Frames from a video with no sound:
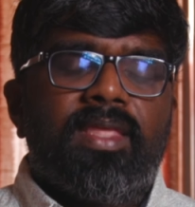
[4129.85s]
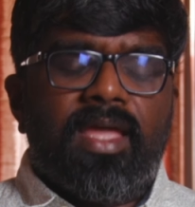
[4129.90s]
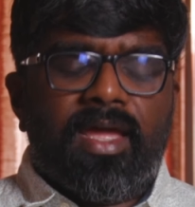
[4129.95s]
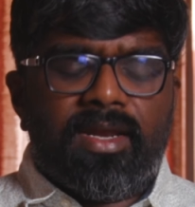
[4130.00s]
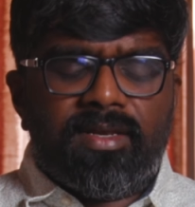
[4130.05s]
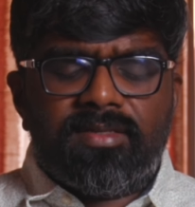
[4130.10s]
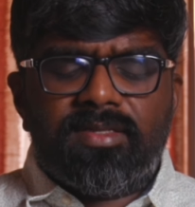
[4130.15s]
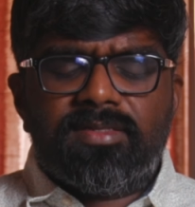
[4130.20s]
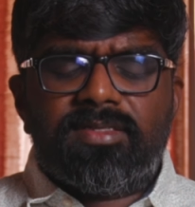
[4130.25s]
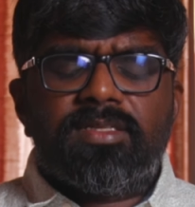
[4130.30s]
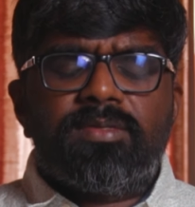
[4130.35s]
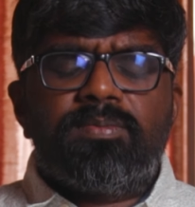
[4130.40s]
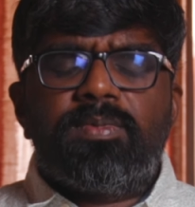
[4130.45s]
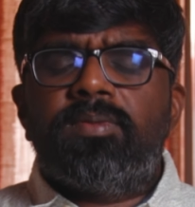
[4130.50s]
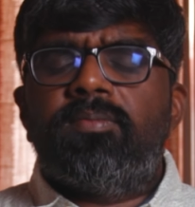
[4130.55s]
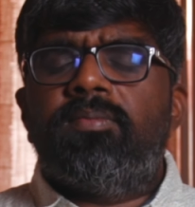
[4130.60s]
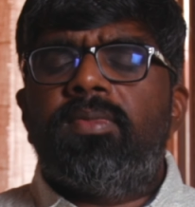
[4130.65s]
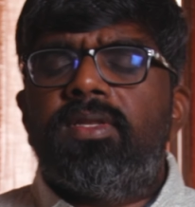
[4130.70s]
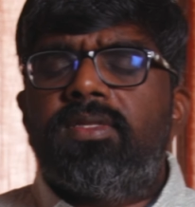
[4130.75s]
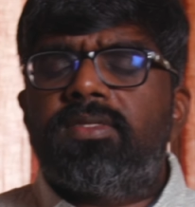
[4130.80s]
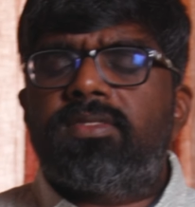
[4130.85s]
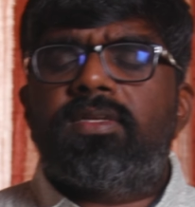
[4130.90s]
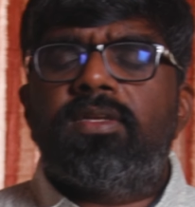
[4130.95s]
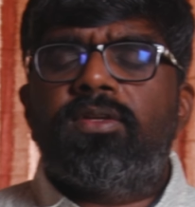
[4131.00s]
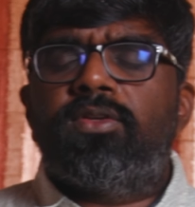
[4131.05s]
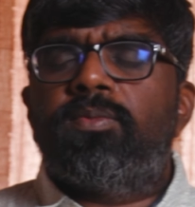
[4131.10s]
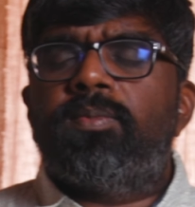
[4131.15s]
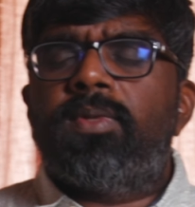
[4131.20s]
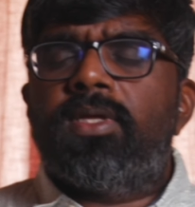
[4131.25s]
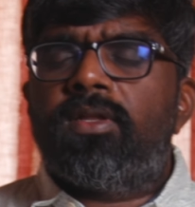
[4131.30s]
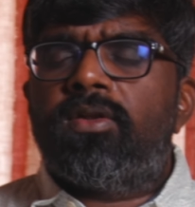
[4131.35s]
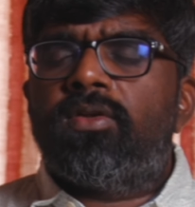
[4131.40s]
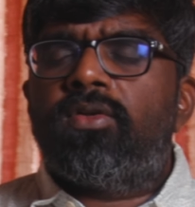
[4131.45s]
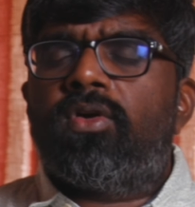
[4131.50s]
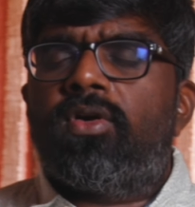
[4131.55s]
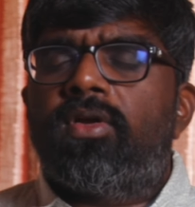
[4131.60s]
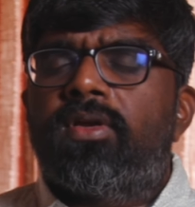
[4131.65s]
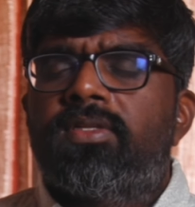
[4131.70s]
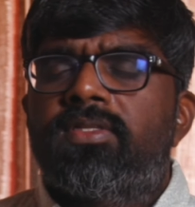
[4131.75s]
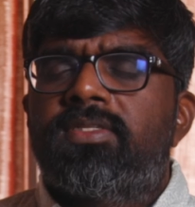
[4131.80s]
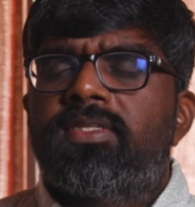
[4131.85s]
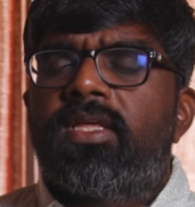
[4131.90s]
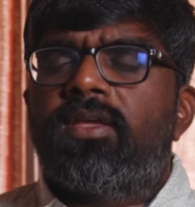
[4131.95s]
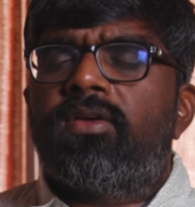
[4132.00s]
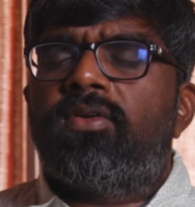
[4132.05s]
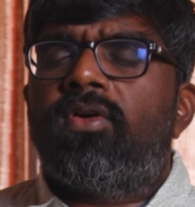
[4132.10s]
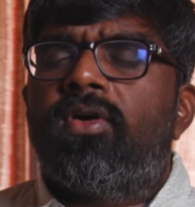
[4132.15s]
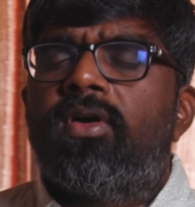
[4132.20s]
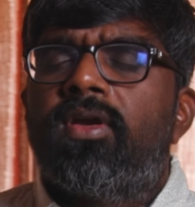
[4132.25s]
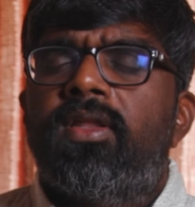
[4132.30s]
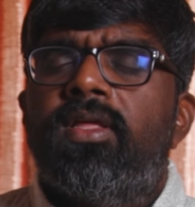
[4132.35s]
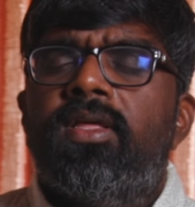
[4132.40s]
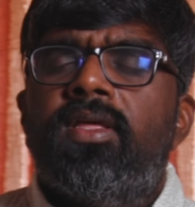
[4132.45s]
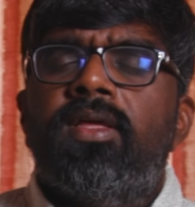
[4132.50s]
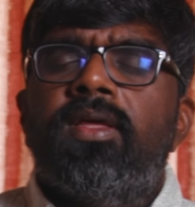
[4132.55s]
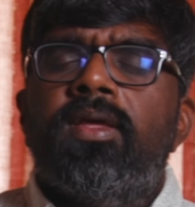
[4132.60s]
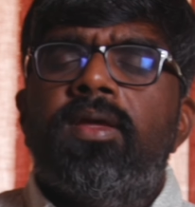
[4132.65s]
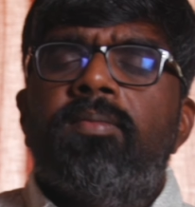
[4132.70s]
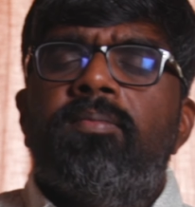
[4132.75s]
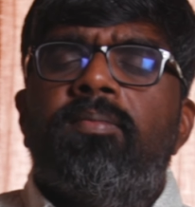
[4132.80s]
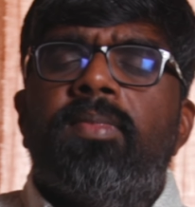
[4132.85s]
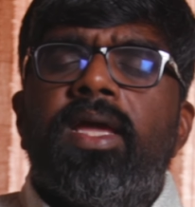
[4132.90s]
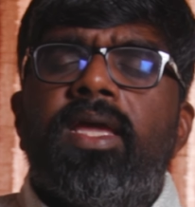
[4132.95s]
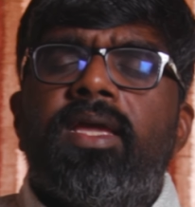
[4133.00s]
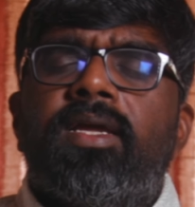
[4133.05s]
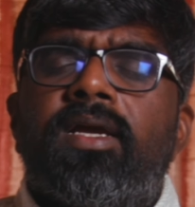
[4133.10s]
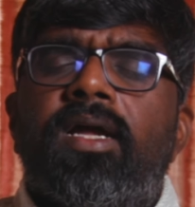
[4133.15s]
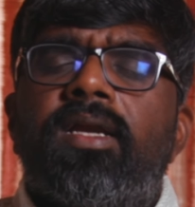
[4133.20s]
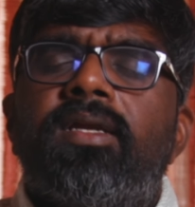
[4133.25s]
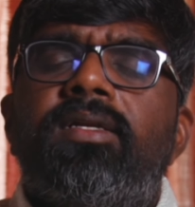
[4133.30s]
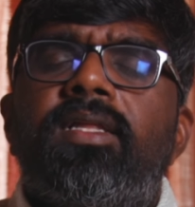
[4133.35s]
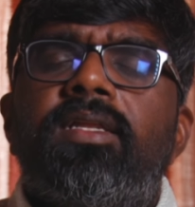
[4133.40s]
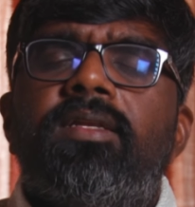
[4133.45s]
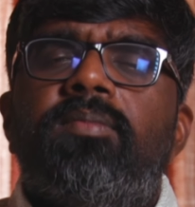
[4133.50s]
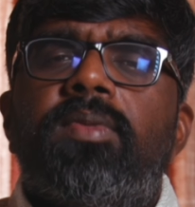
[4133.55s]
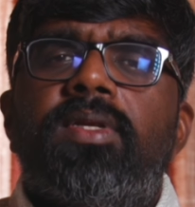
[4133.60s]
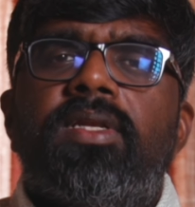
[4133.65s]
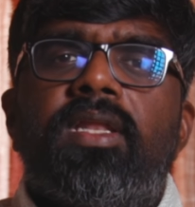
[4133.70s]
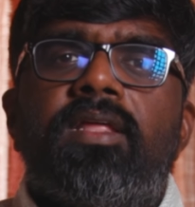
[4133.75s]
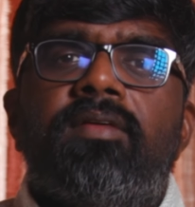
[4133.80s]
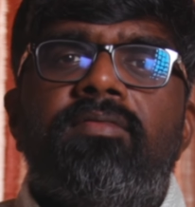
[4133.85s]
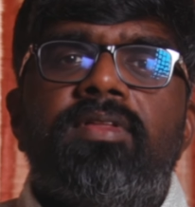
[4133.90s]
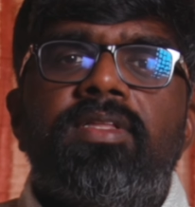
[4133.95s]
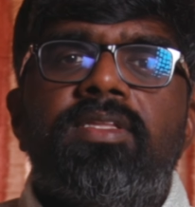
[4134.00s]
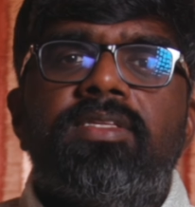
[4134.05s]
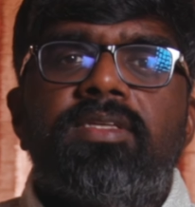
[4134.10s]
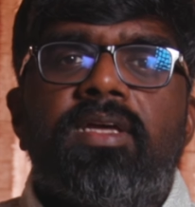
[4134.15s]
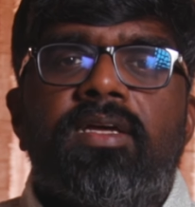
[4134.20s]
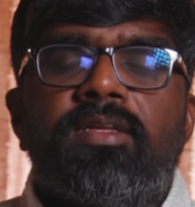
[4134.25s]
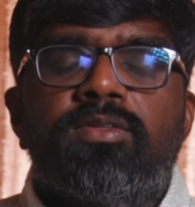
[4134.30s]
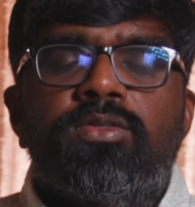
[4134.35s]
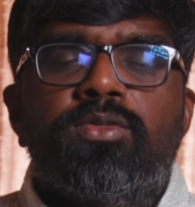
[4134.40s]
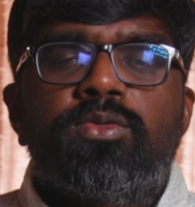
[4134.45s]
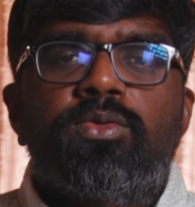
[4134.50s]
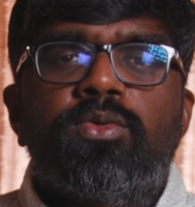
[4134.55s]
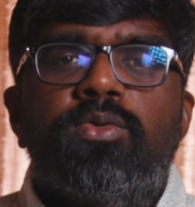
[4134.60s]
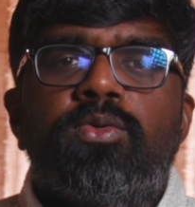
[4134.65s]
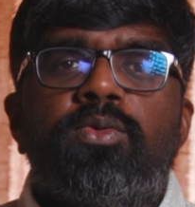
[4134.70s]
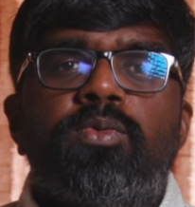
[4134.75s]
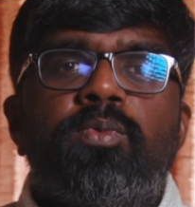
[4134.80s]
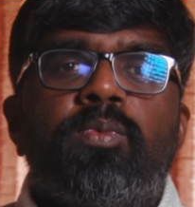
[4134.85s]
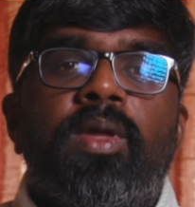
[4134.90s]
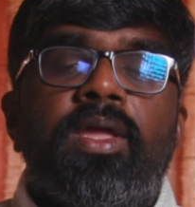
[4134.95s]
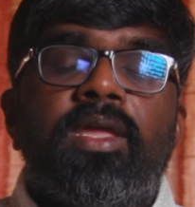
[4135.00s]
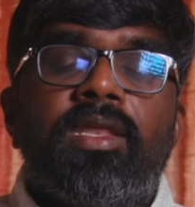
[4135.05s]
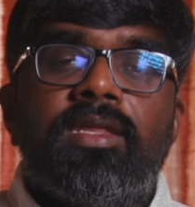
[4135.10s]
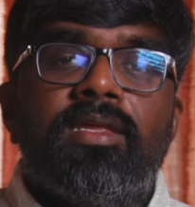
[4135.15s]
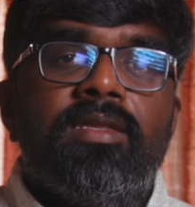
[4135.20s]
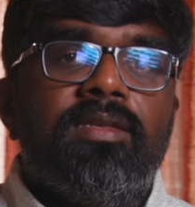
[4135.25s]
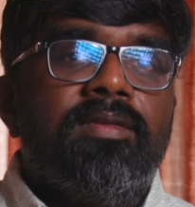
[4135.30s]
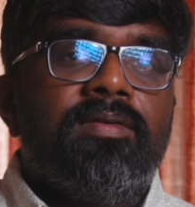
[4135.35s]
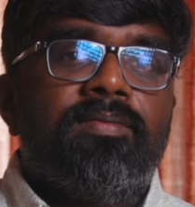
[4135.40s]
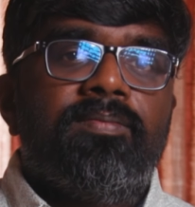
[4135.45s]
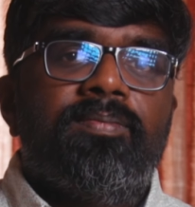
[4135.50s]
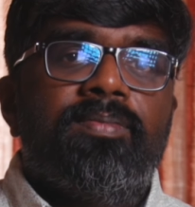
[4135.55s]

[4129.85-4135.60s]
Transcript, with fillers: And this has been ministering to me a lot, saying, God, my contentment levels are so varied.